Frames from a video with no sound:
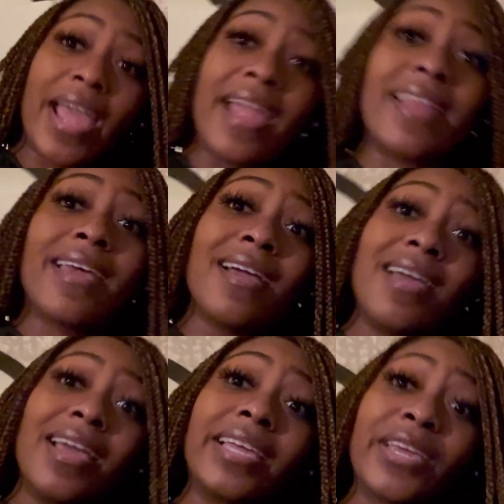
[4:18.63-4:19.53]
and
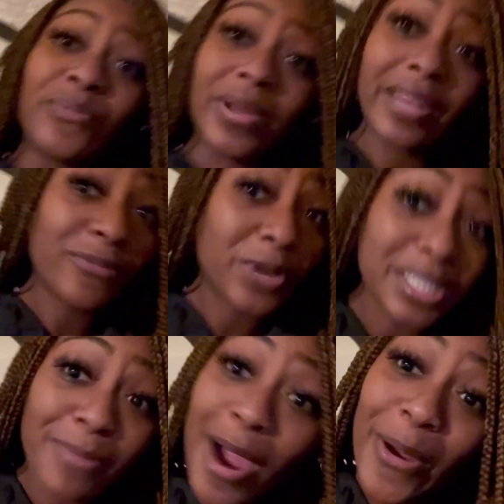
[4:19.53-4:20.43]
get ready
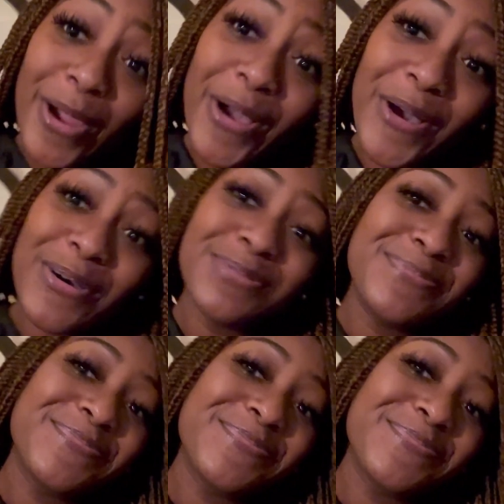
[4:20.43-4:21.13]
for tomorrow.